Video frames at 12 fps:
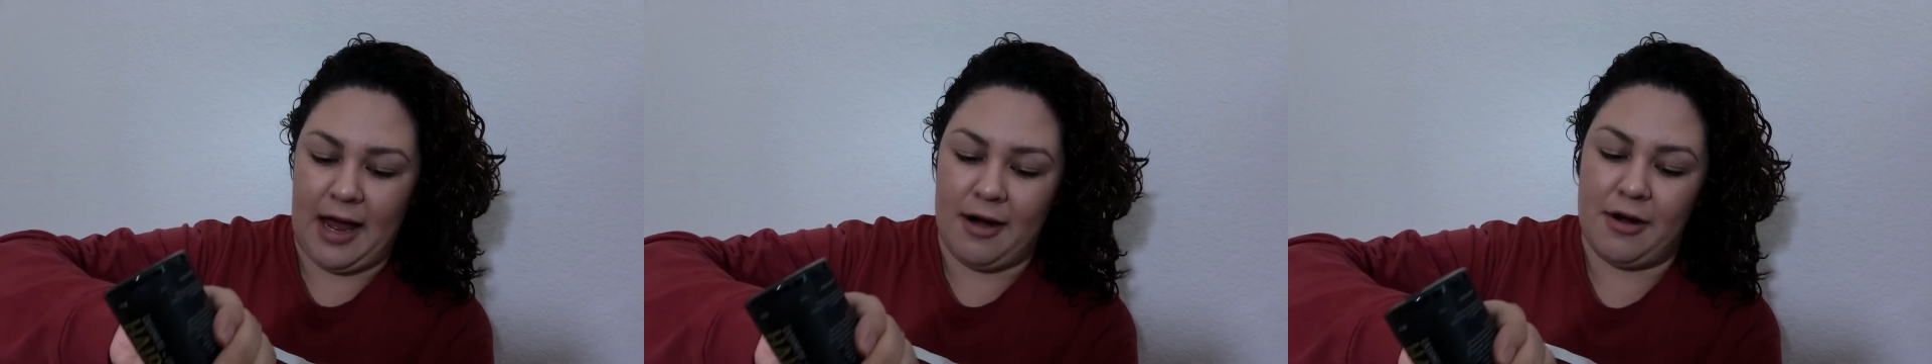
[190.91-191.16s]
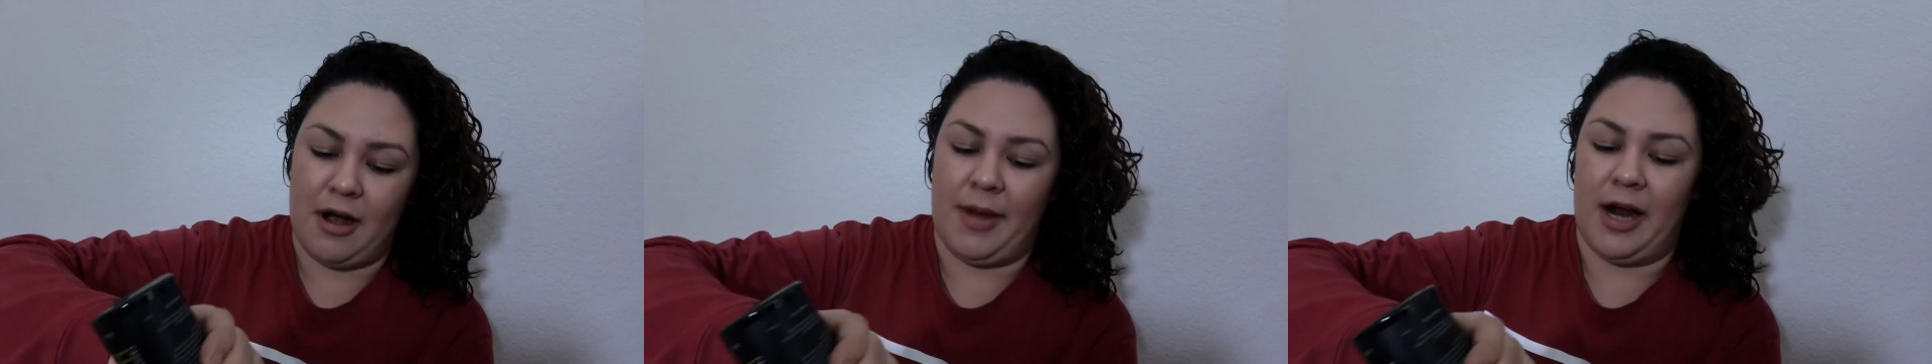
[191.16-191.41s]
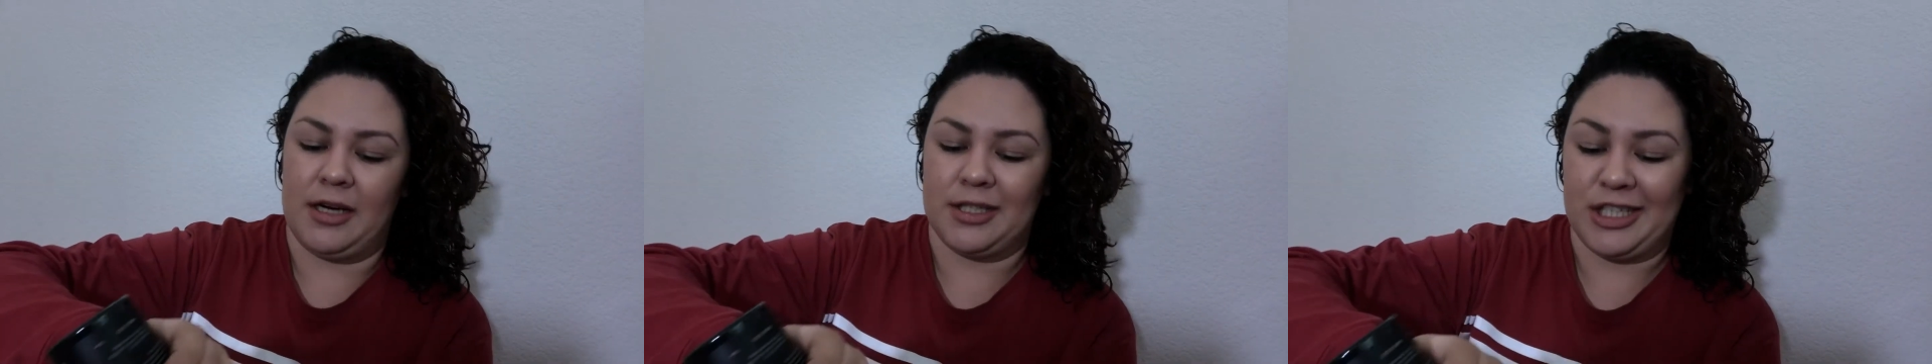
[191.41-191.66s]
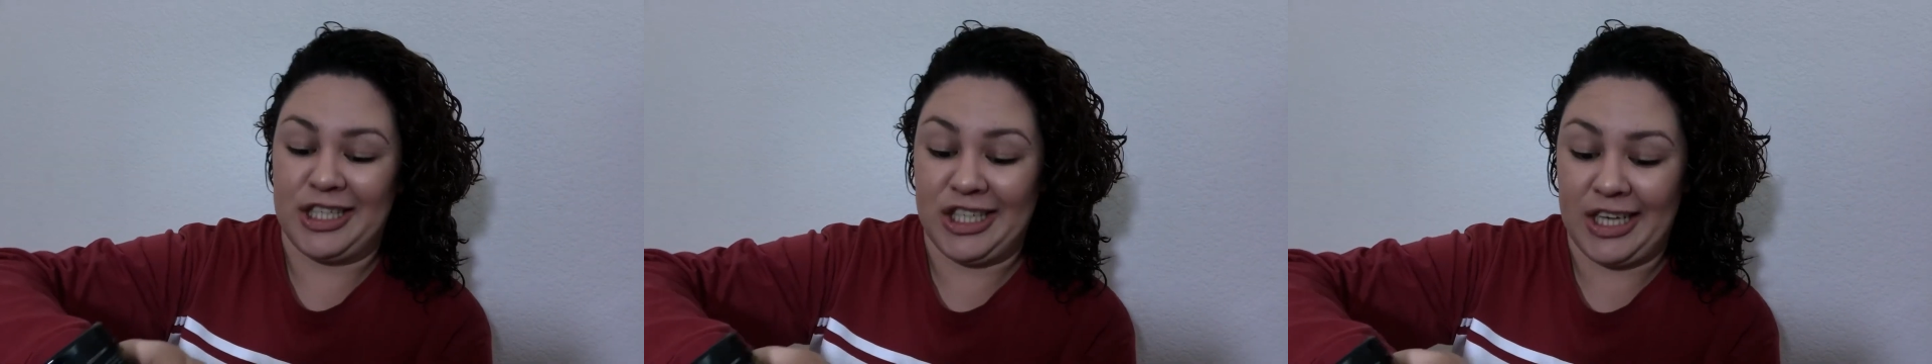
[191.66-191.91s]
I don't know how my hair is
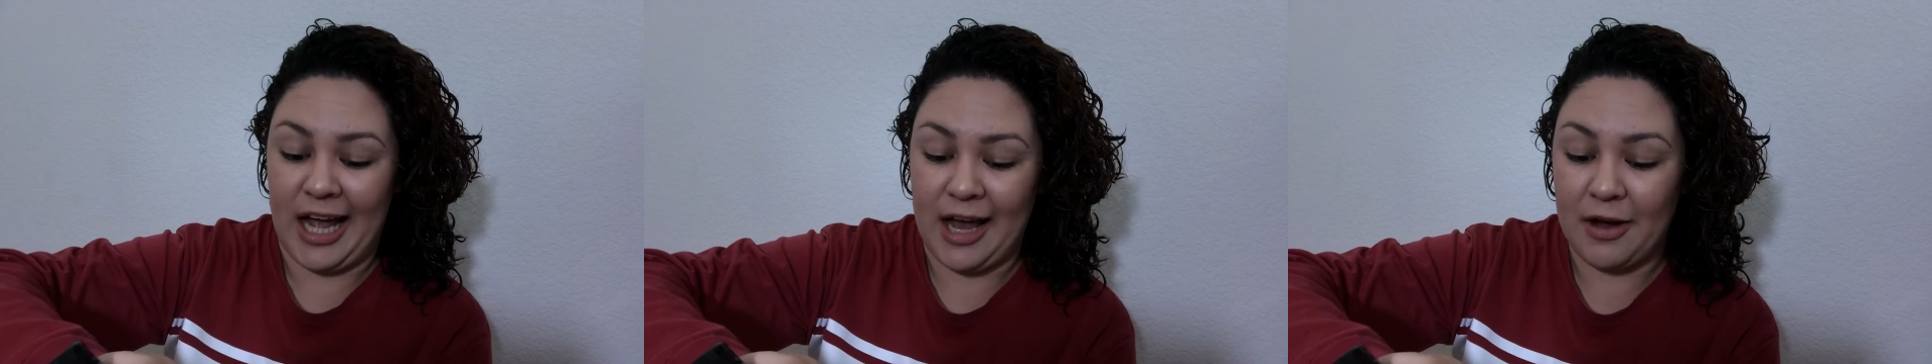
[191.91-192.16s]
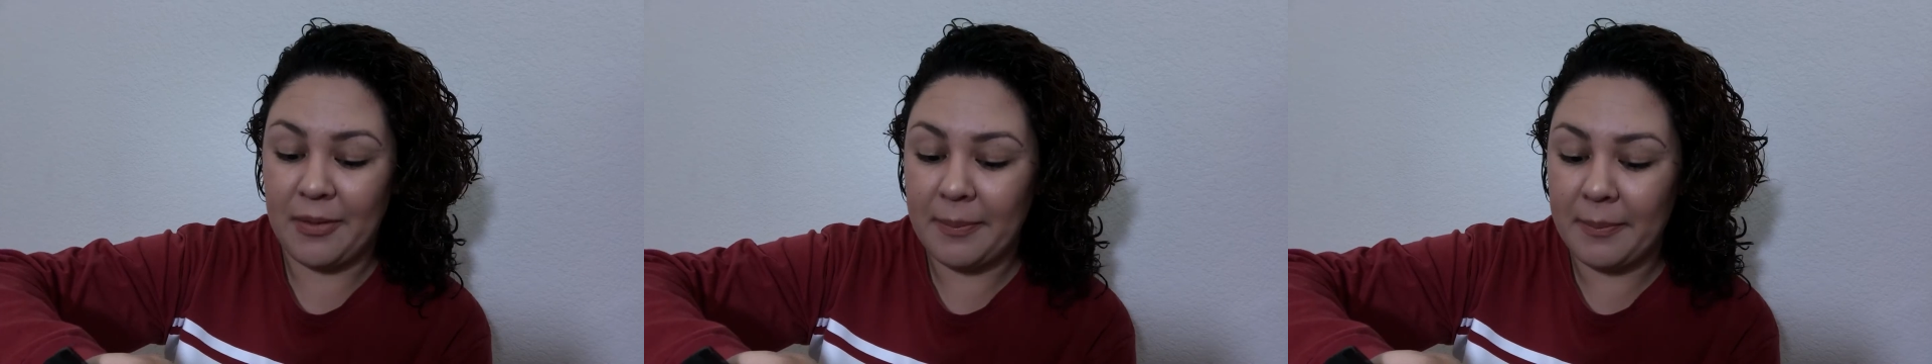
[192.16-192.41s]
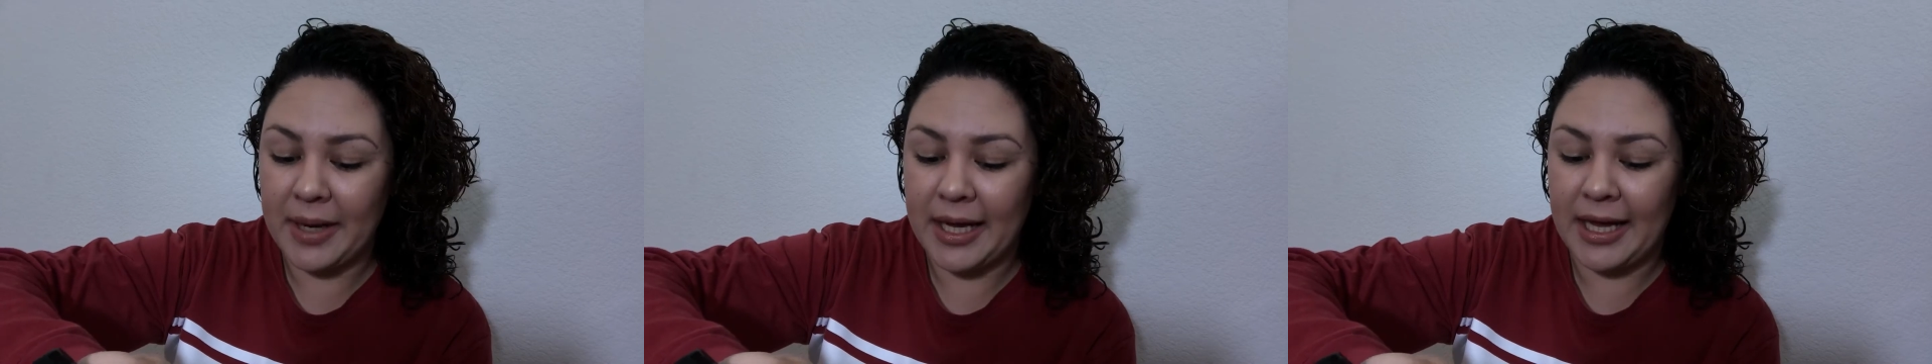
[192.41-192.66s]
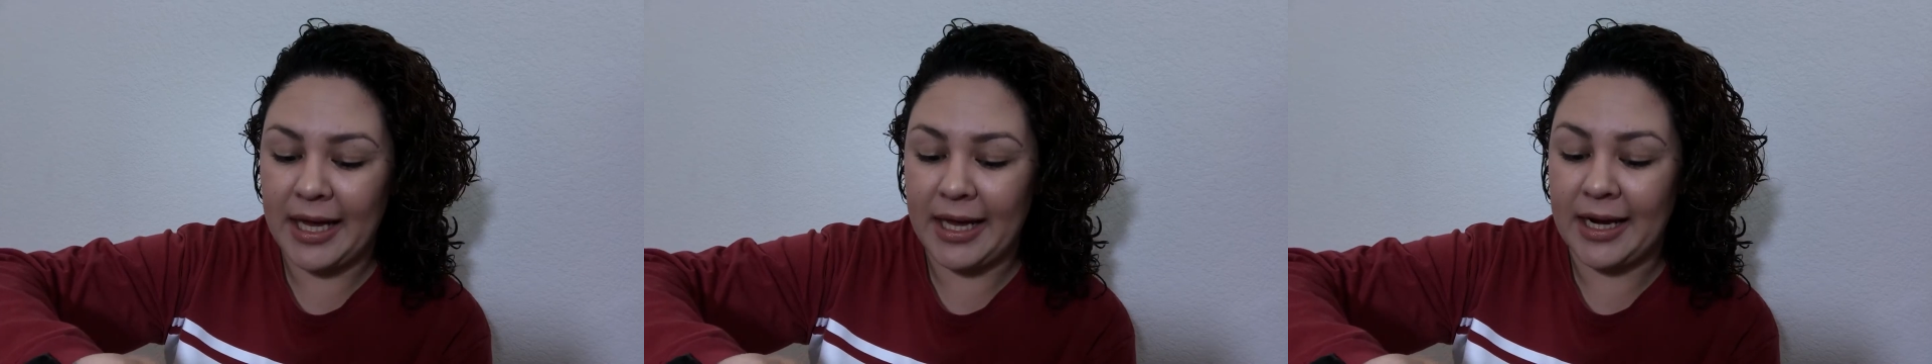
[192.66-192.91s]
gonna turn out,
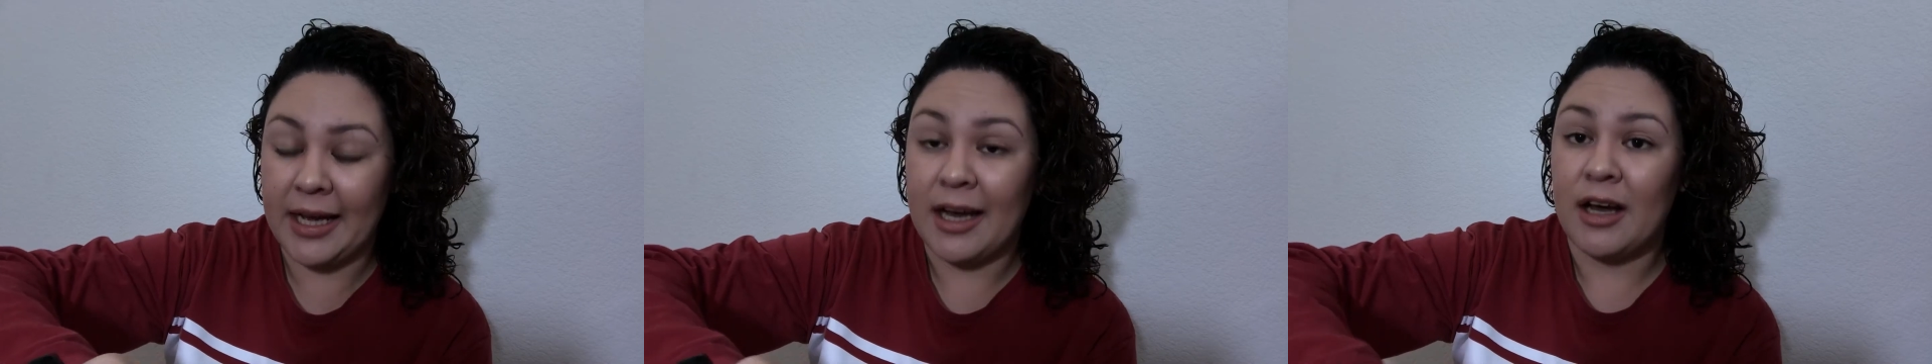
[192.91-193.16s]
but